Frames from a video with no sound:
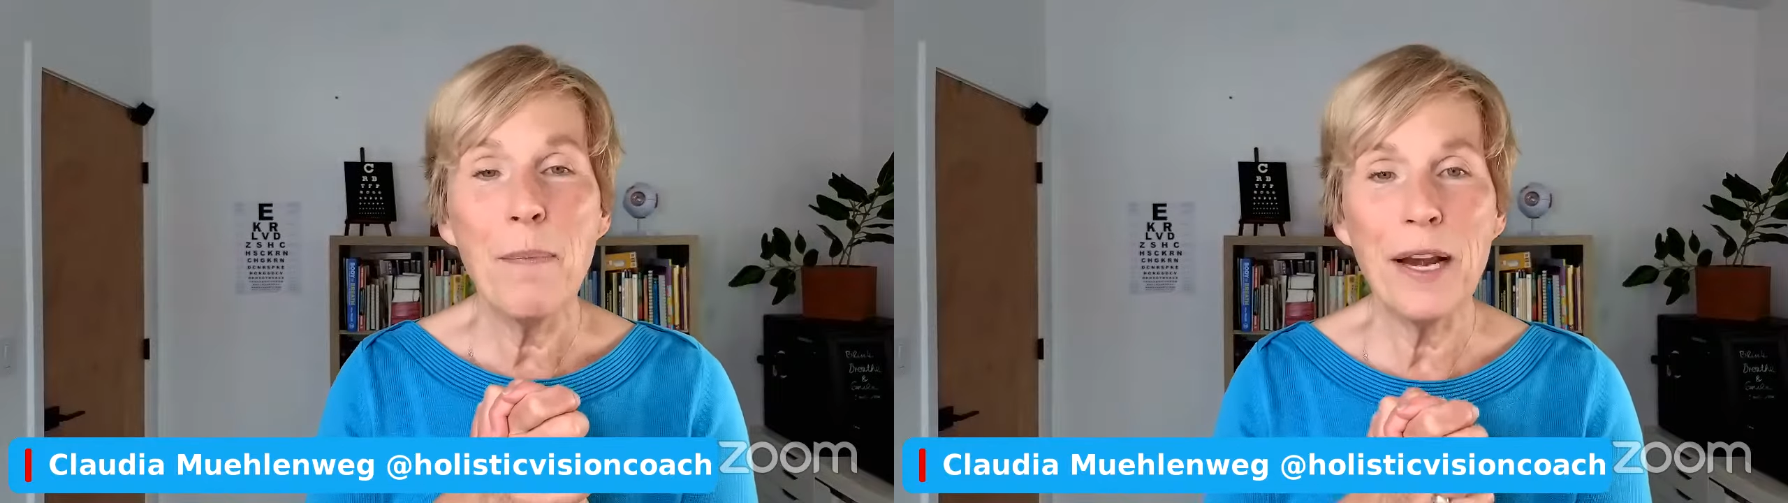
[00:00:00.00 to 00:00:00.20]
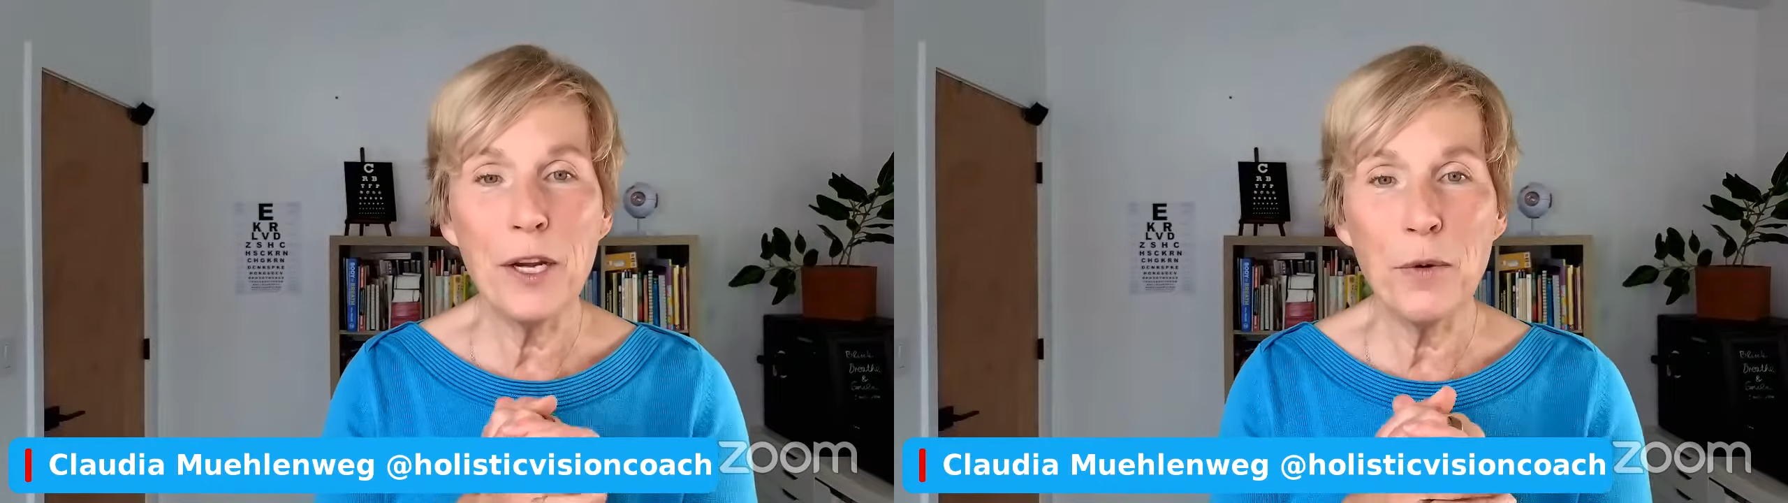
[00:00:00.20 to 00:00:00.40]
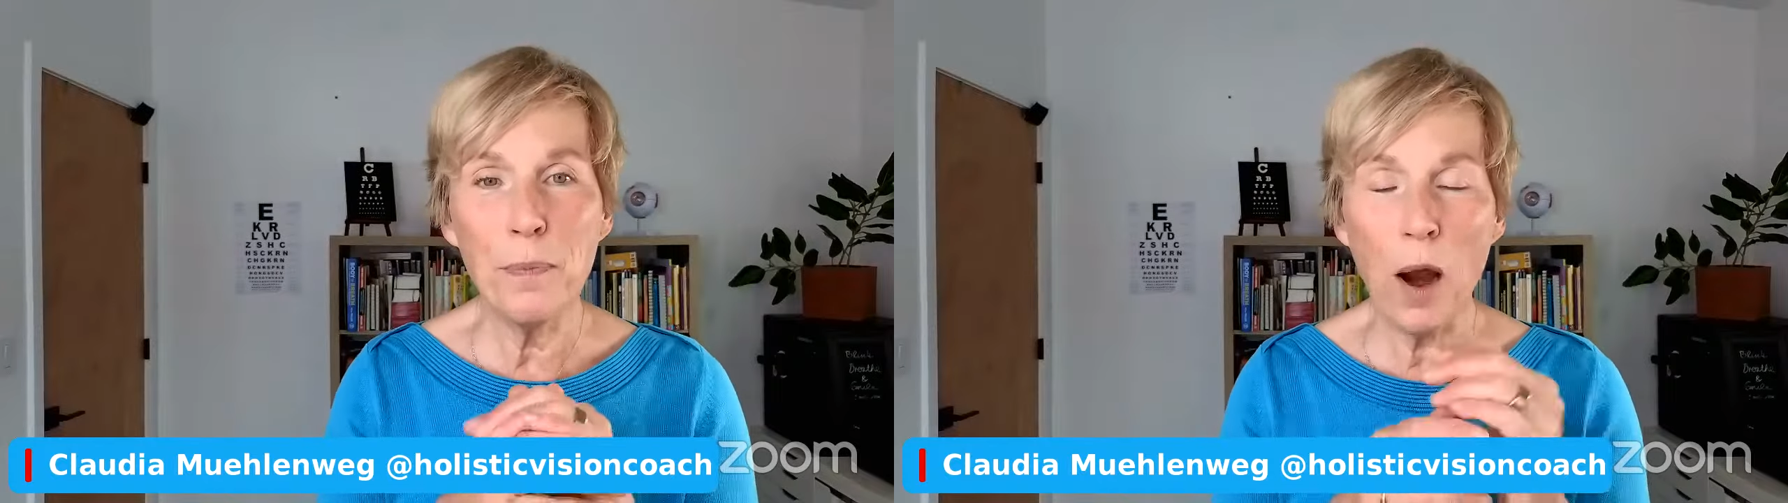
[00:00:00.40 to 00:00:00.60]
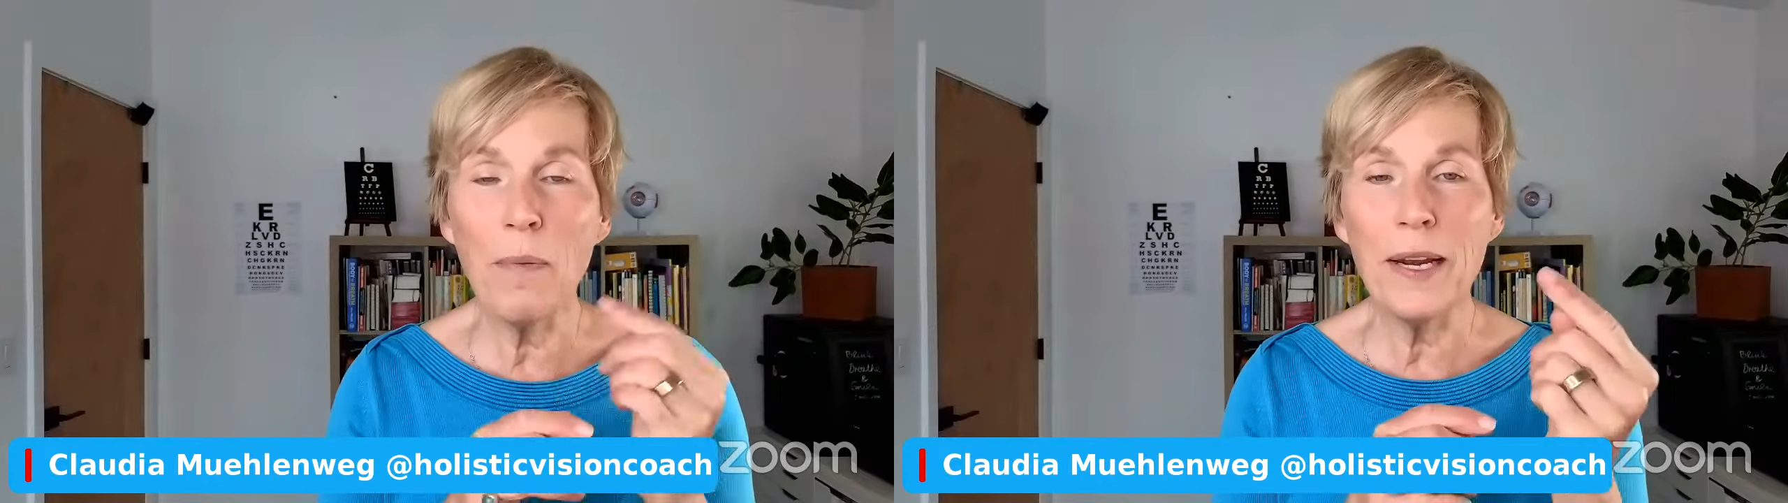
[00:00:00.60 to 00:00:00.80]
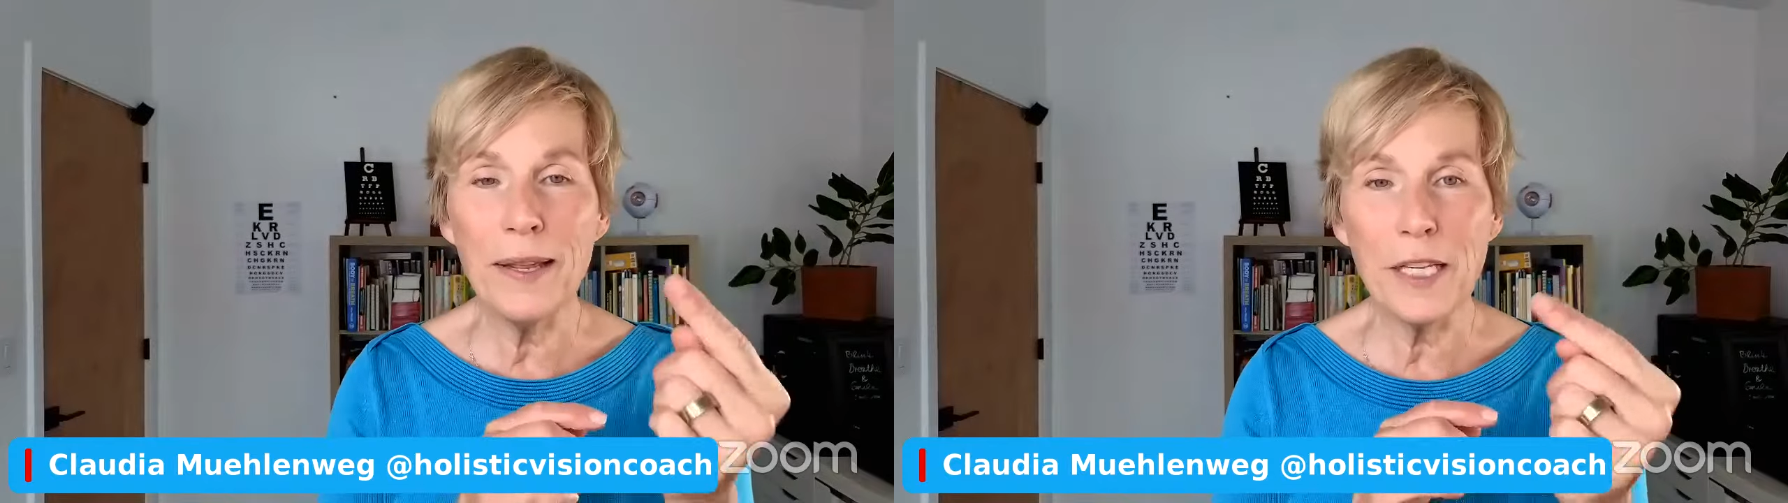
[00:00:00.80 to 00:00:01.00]
but you
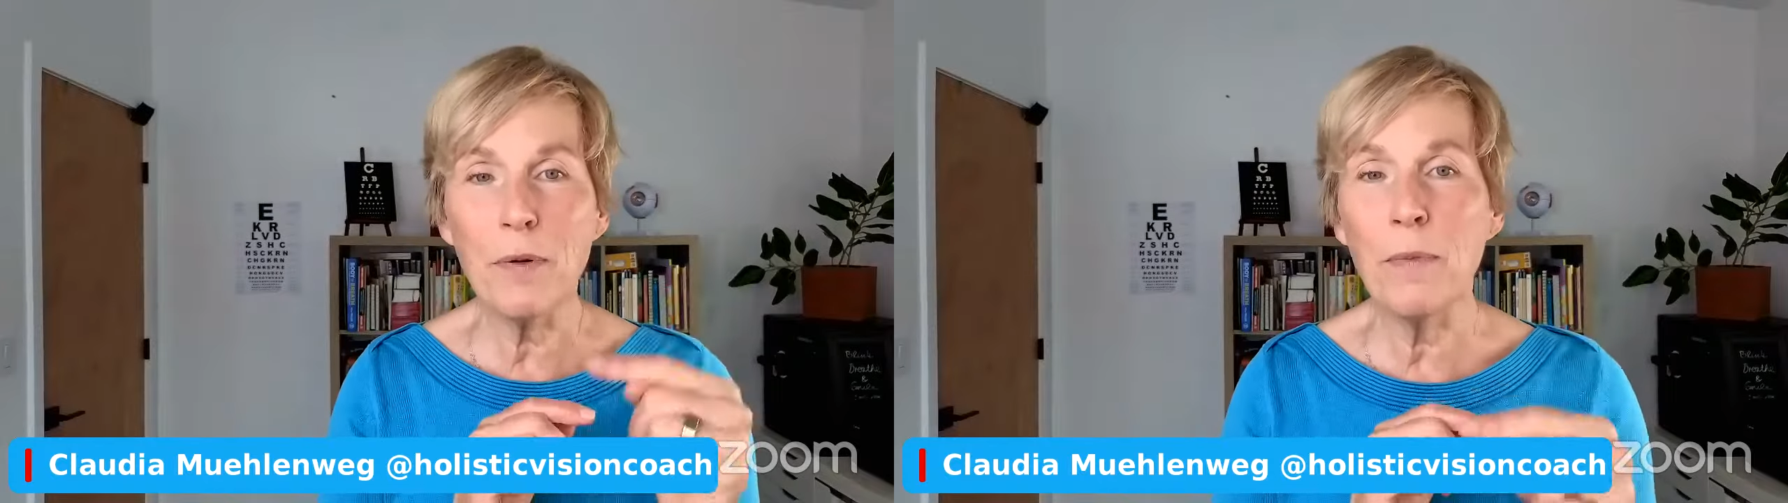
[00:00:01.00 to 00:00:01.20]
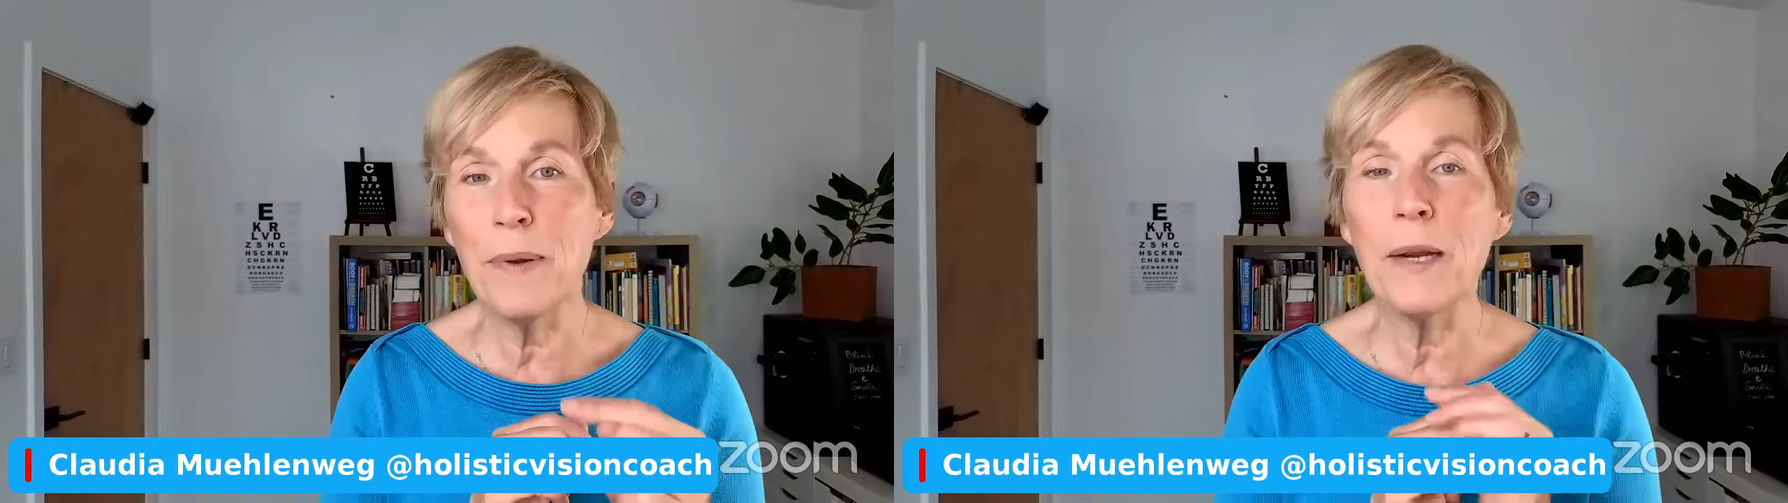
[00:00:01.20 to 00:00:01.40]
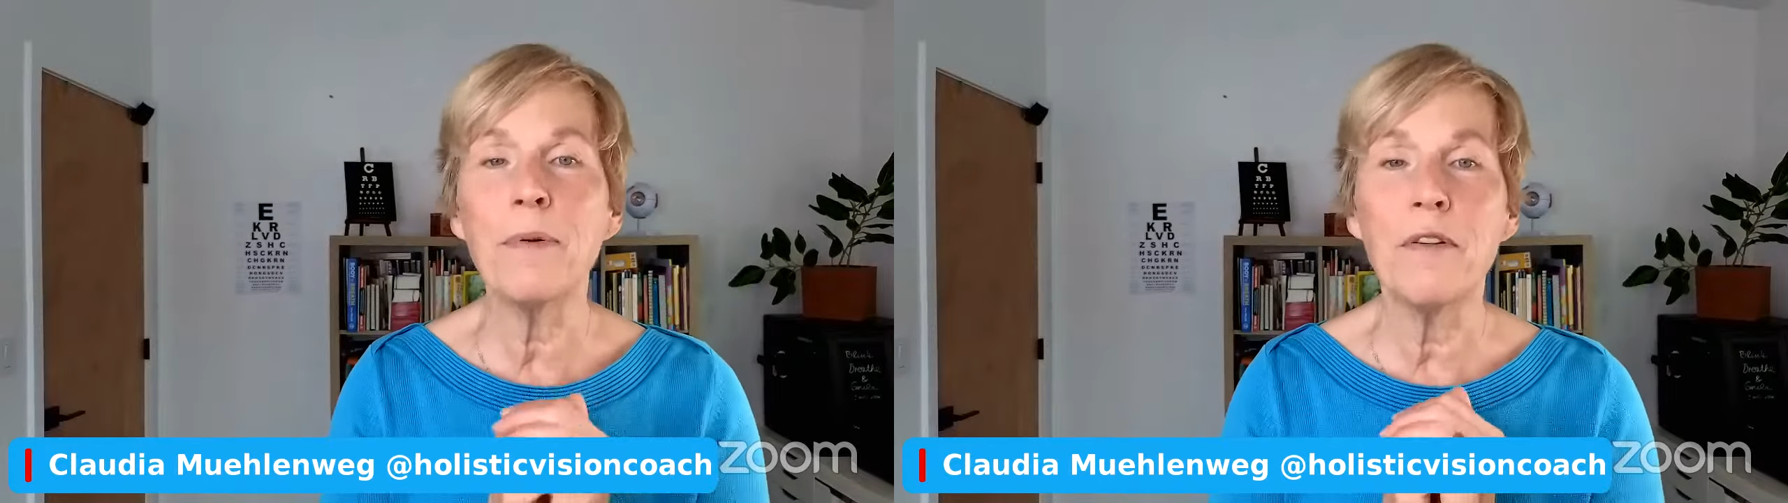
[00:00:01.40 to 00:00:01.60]
probably this would be